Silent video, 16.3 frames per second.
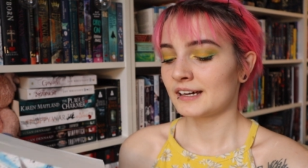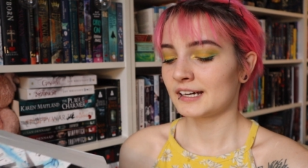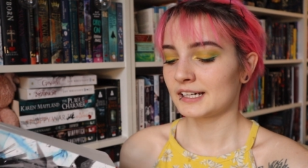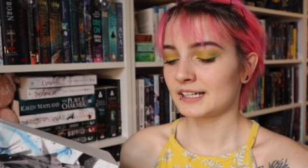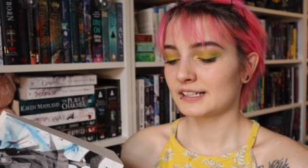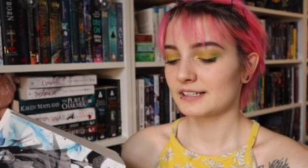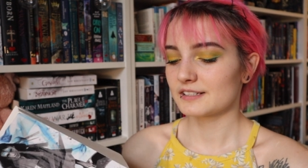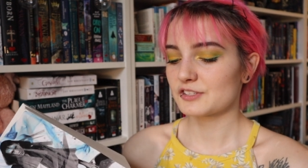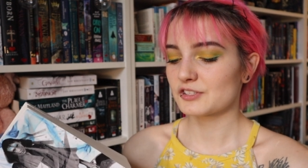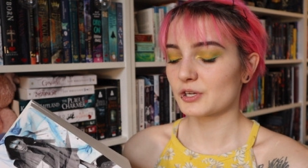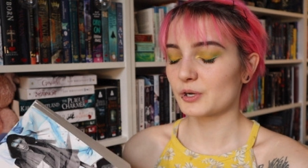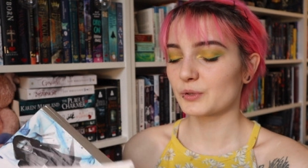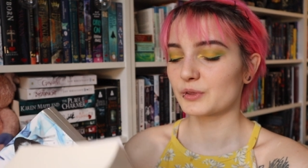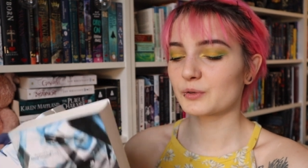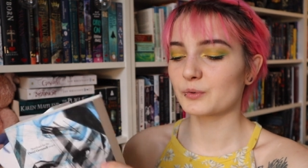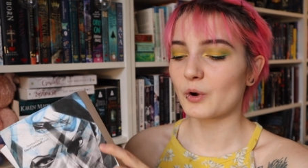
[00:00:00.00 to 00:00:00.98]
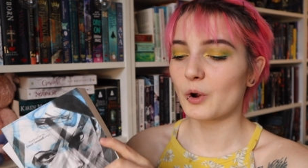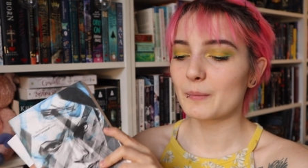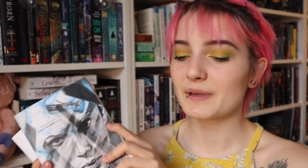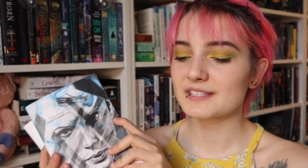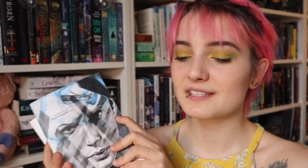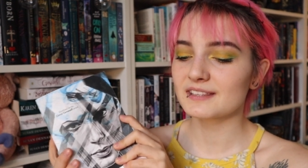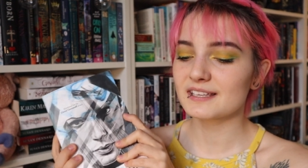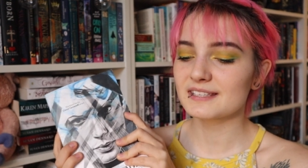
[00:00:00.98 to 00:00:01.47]
Uh, so the
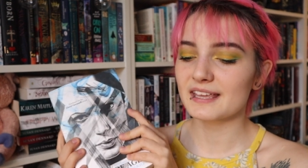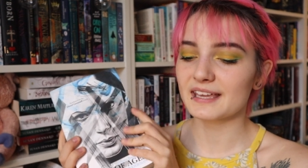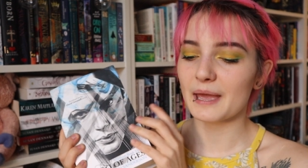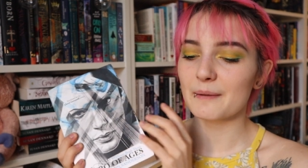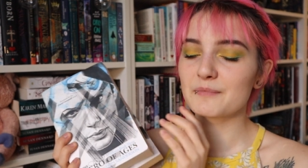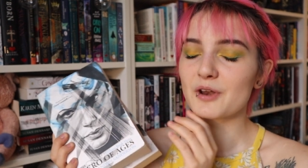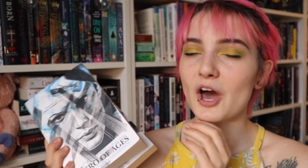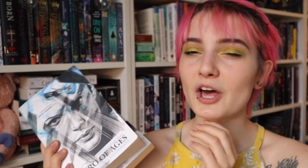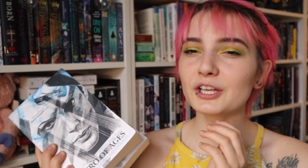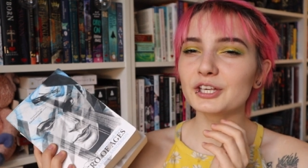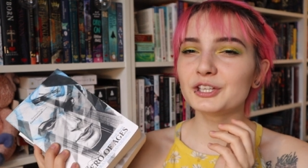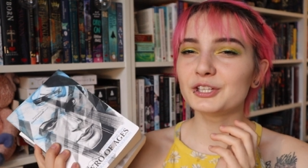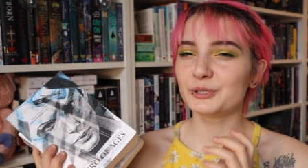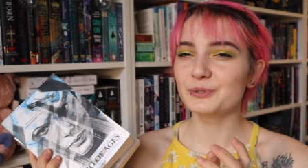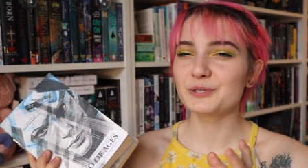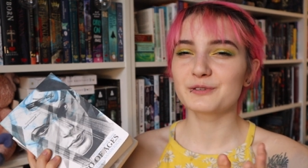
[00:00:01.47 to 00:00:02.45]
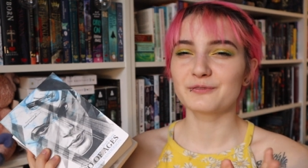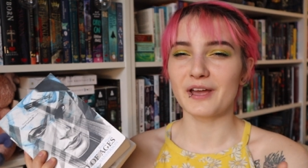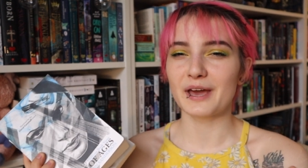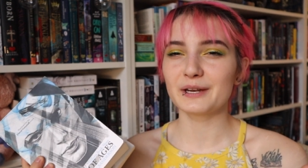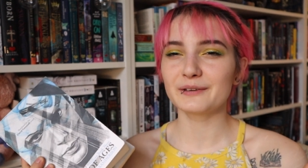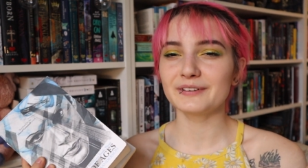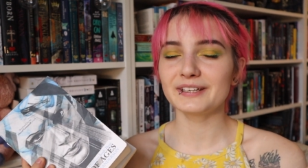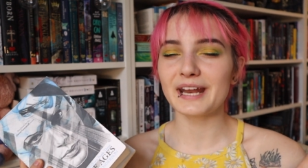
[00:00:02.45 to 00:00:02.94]
romance in this, like, I'm not a huge
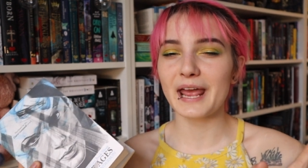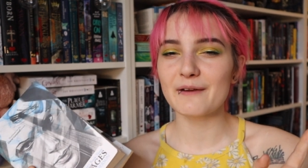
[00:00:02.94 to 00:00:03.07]
fan of it.